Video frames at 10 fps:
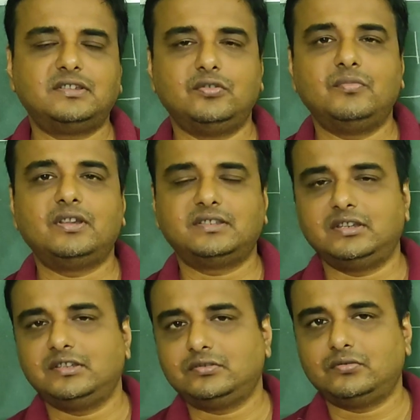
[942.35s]
humorous in
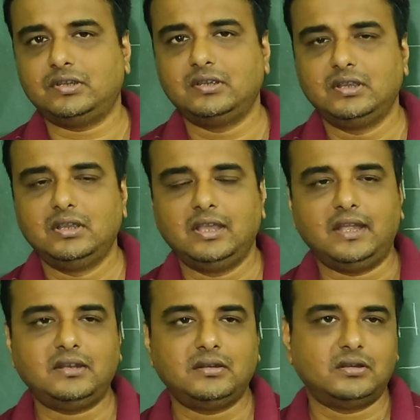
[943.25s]
his story,
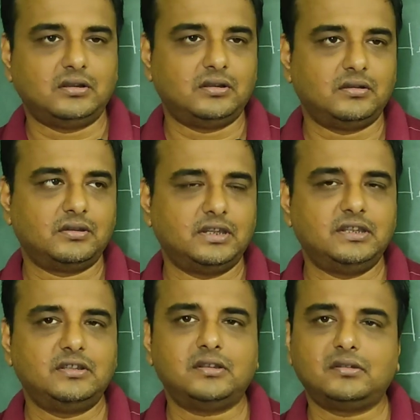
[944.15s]
and he
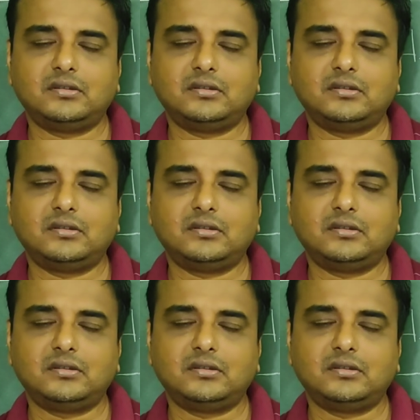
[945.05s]
did not